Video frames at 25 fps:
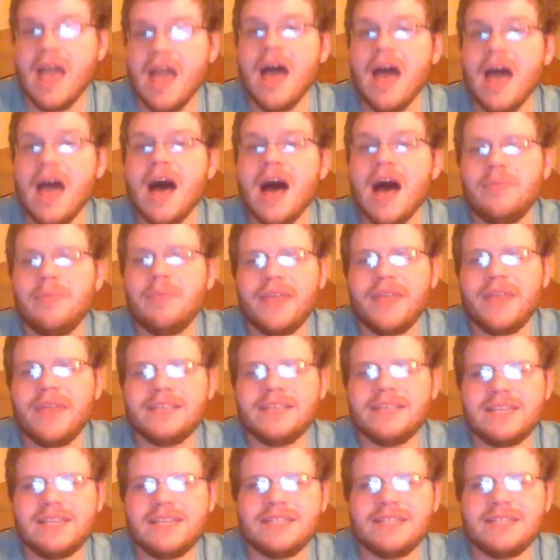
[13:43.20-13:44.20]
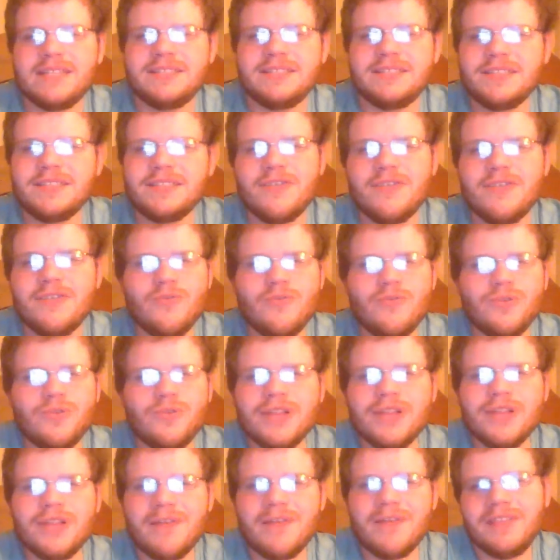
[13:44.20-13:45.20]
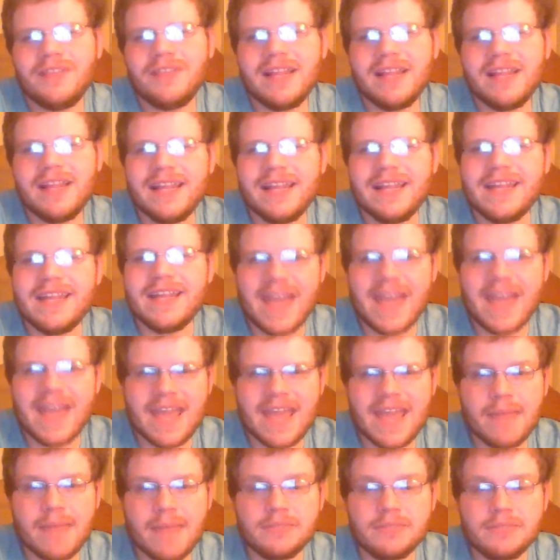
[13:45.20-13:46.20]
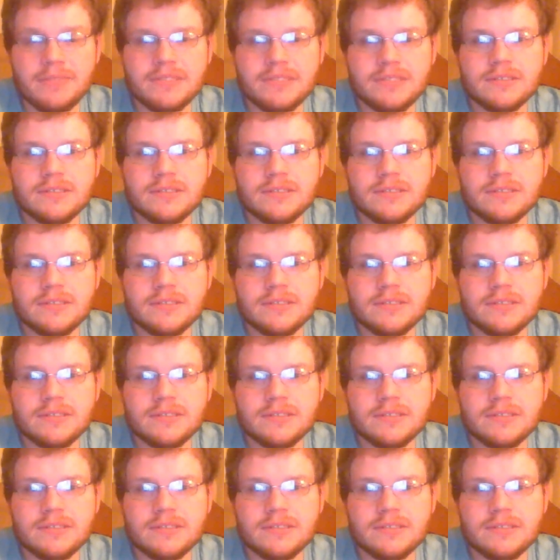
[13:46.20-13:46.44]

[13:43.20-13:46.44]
a place that is so lovely named